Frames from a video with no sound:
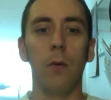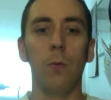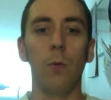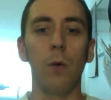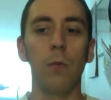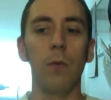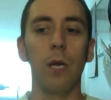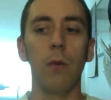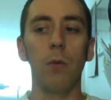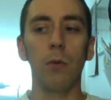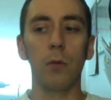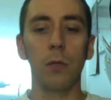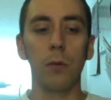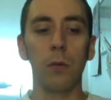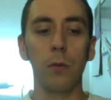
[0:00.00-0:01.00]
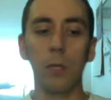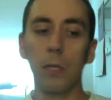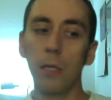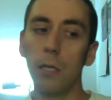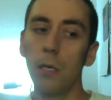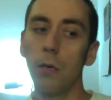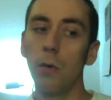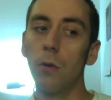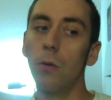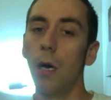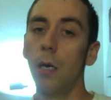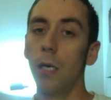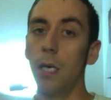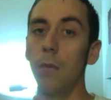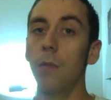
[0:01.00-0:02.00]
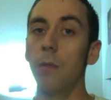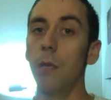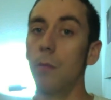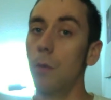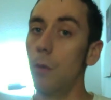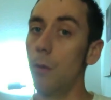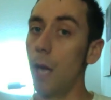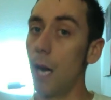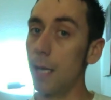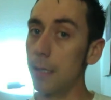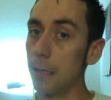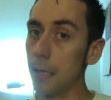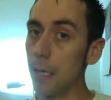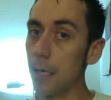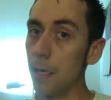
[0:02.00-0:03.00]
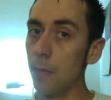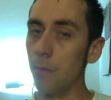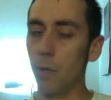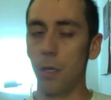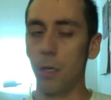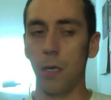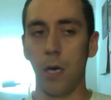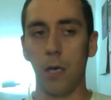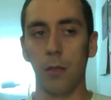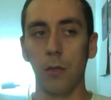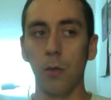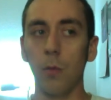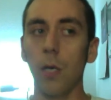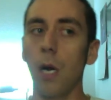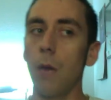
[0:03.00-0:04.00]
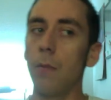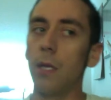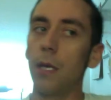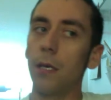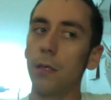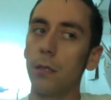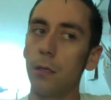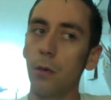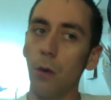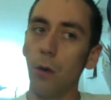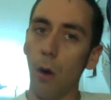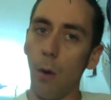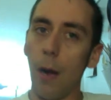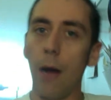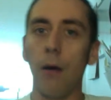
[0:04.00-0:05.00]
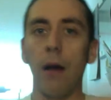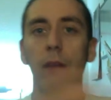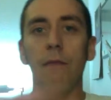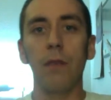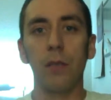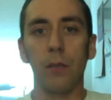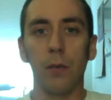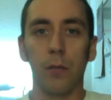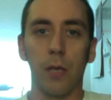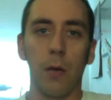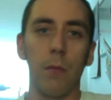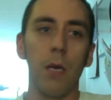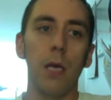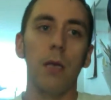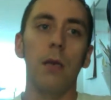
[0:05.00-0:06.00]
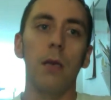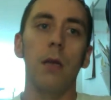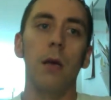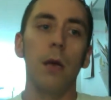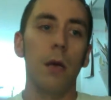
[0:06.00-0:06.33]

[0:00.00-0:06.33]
We'd be able to still keep them a little bit isolated, but not so much. I mean, they could still go out, have visitors come in.